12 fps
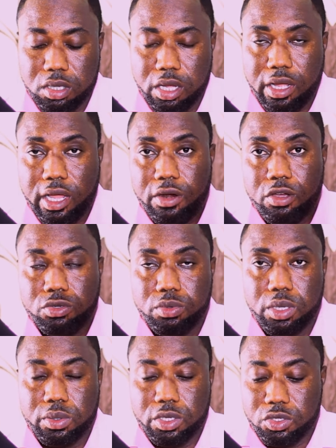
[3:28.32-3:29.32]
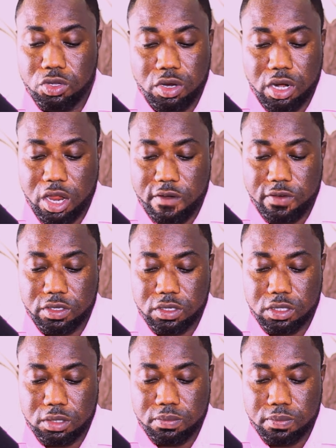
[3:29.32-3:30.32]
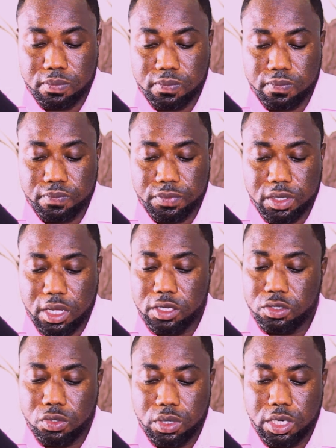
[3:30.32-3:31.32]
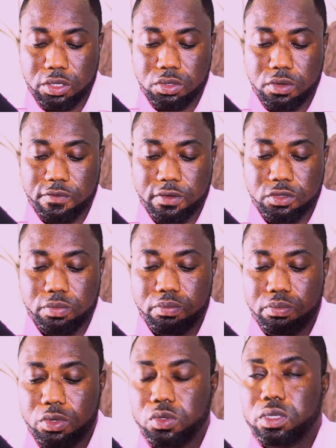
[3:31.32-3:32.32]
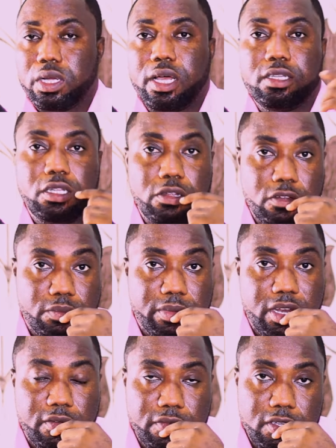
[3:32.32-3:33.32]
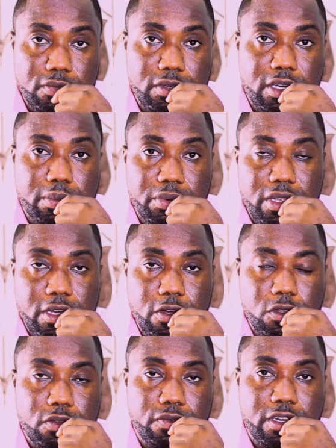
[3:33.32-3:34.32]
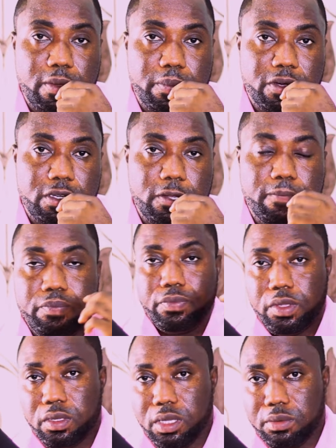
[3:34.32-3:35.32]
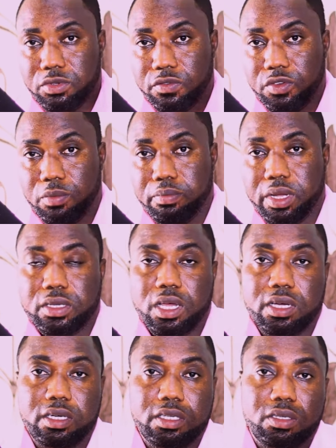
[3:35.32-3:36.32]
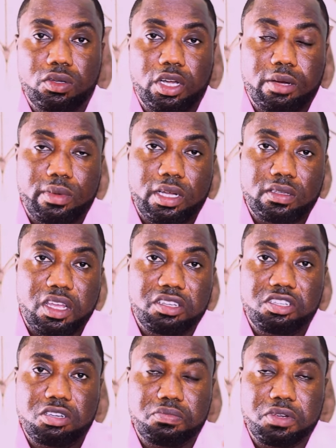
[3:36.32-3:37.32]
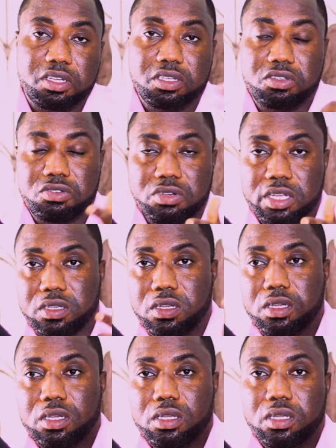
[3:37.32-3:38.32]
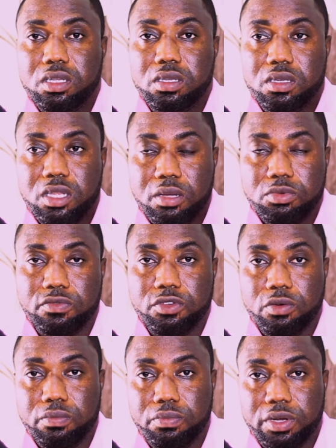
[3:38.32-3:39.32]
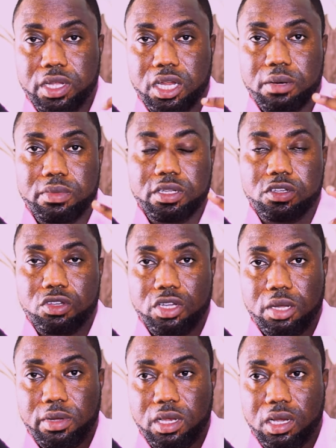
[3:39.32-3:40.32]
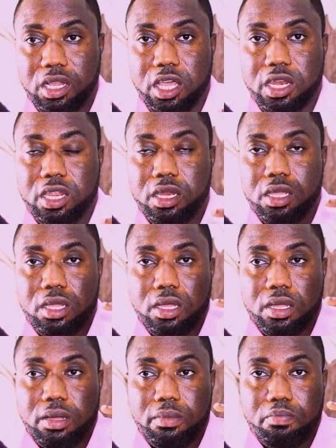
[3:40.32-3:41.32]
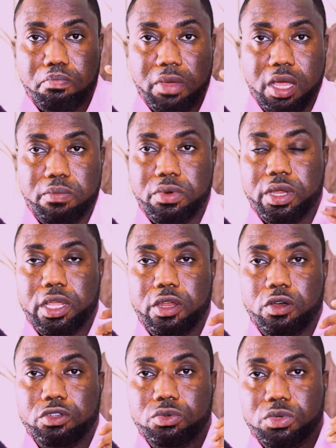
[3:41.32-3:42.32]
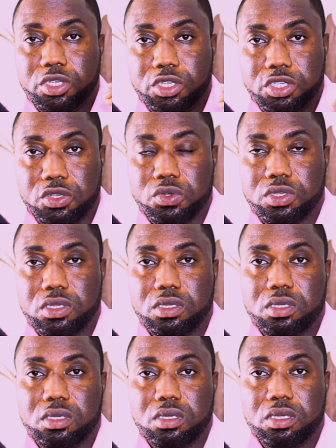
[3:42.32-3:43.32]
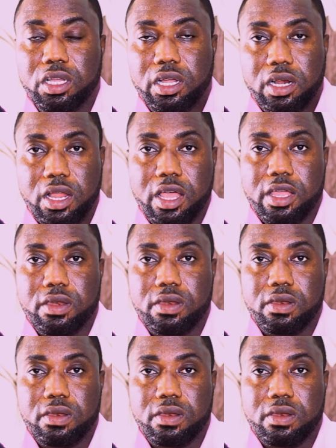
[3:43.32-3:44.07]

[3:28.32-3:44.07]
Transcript: It can also regulate your nervous system, and so on and so forth. So music has a lot of benefits for the brain and also for the body in terms of your mental health. Talk about anxiety, depression, stress. In terms of your brain ability, talk about learning, memory, and also reducing decline,